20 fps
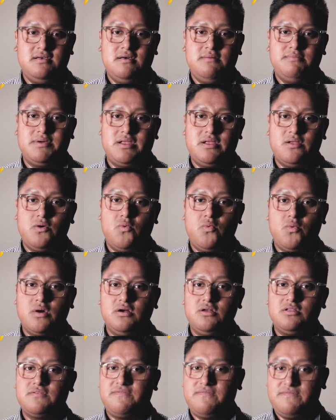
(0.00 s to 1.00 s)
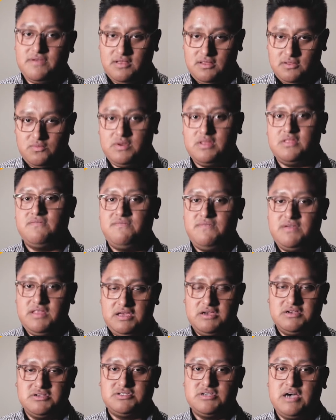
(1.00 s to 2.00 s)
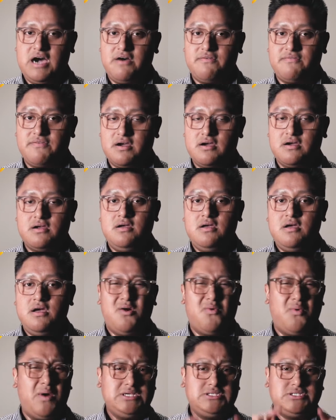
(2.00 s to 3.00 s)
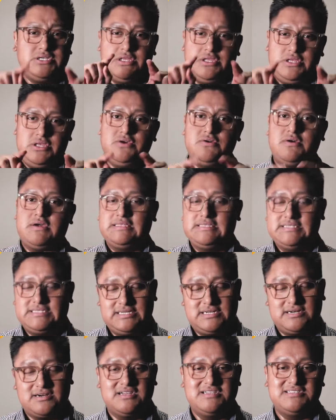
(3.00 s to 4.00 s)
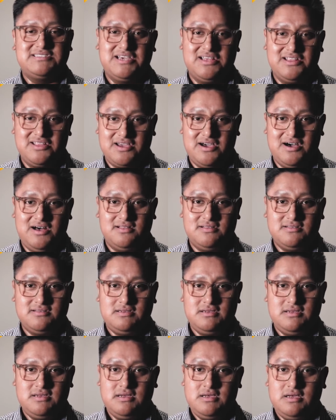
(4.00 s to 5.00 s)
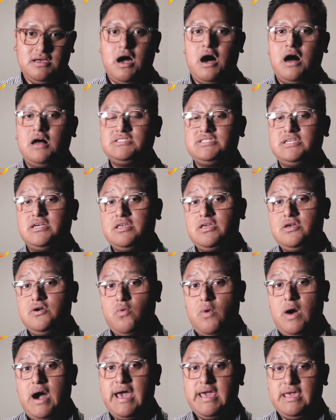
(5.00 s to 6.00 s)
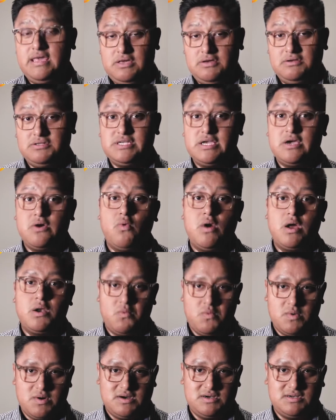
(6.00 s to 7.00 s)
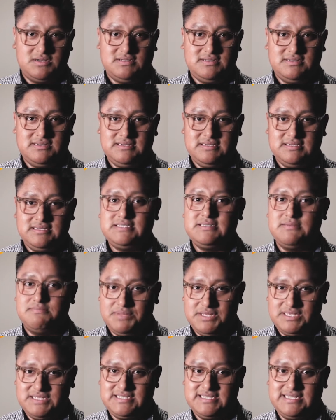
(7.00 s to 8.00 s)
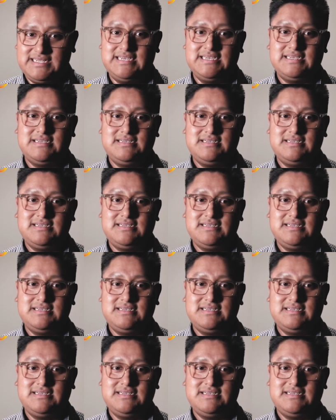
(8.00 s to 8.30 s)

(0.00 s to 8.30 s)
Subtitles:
But in a world filled with video software, why should you consider Intellacall? I'll tell you why using one word: simplicity.